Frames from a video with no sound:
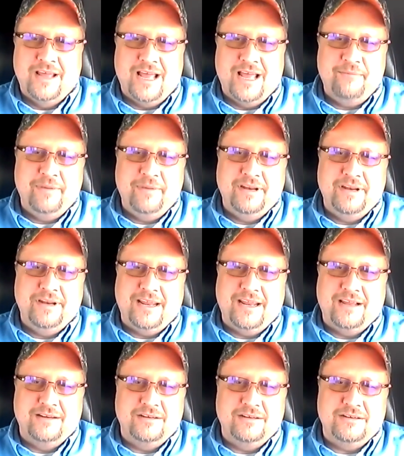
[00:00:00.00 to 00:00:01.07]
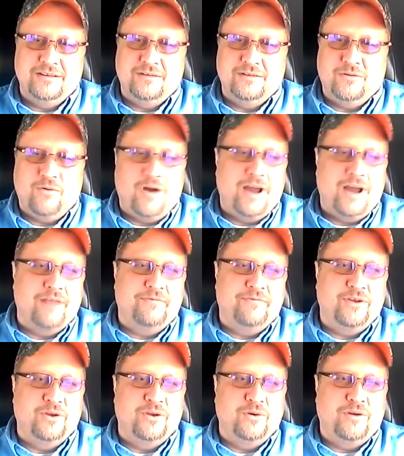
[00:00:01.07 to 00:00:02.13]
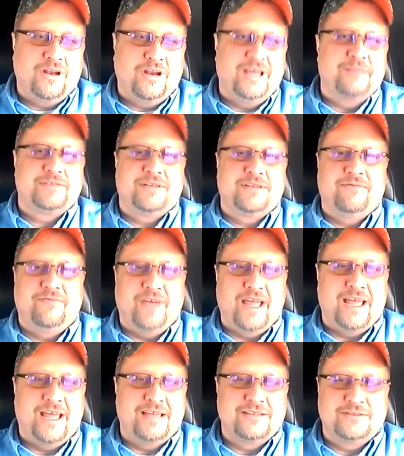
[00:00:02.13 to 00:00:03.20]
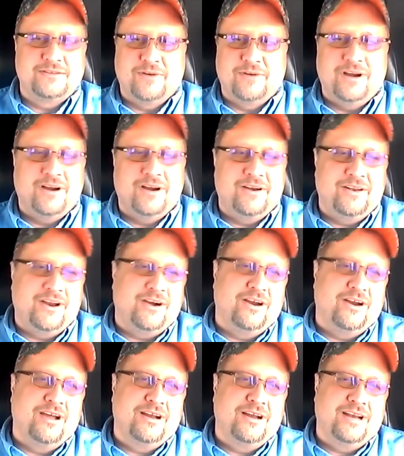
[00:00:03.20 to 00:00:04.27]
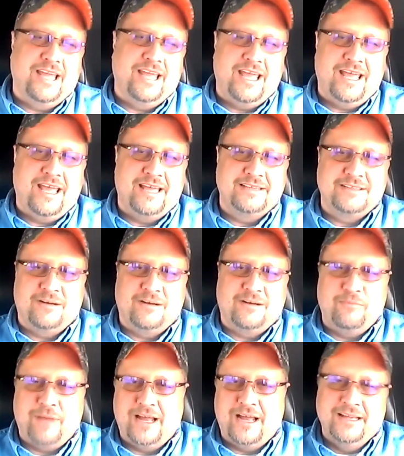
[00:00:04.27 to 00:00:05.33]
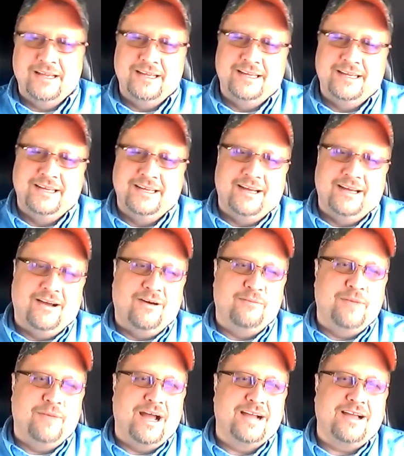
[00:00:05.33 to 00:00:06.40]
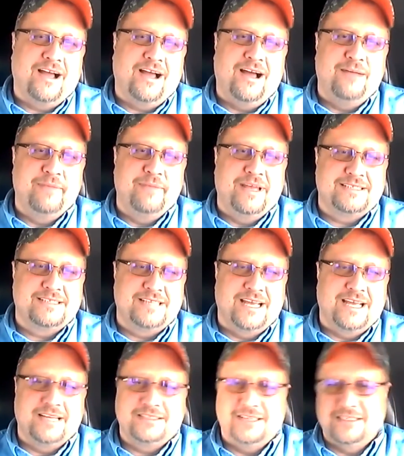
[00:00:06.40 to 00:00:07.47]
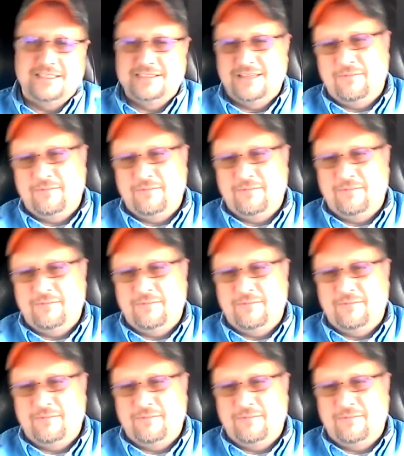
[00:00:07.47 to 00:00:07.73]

I've been getting quite a few Clemson fans rearing their ugly heads on my comment sections,